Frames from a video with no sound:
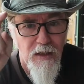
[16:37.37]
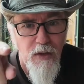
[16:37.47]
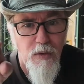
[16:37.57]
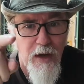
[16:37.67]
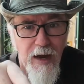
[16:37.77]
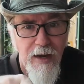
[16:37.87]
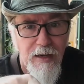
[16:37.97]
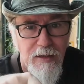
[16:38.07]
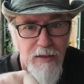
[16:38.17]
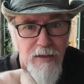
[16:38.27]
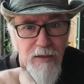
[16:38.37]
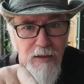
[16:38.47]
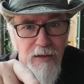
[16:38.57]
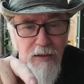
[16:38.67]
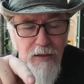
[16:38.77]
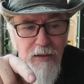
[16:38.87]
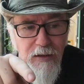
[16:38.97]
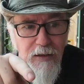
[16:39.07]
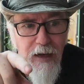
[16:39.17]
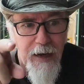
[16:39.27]
You can't
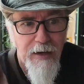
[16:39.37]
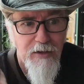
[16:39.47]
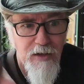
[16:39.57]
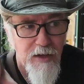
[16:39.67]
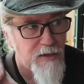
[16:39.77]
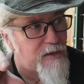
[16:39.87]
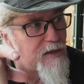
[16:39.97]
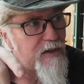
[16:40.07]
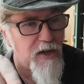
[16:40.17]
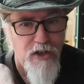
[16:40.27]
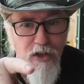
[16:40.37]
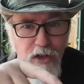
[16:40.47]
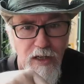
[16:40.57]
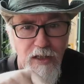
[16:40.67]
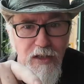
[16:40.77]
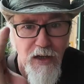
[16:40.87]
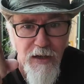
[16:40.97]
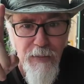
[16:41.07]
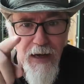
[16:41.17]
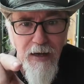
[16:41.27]
access the section you need to
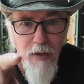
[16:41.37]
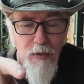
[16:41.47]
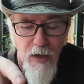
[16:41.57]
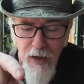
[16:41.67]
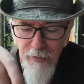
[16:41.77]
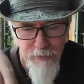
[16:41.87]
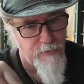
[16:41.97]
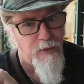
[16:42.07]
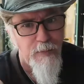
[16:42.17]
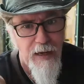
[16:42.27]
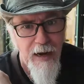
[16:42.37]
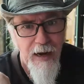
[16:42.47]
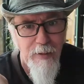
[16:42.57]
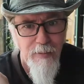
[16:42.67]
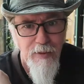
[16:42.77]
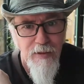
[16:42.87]
make it go live from the app.